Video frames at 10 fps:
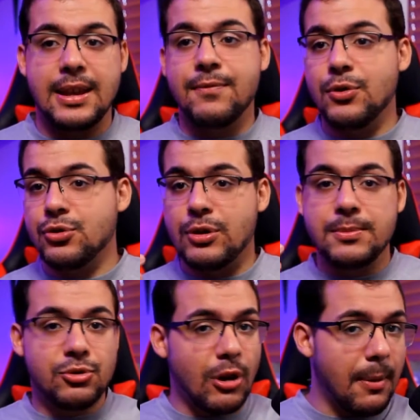if your
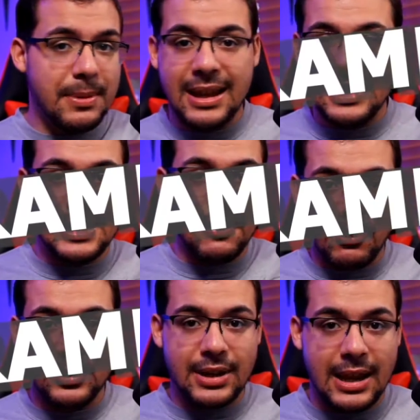stream's dropping any
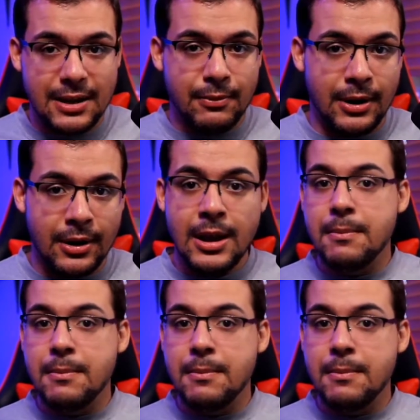networks anywhere.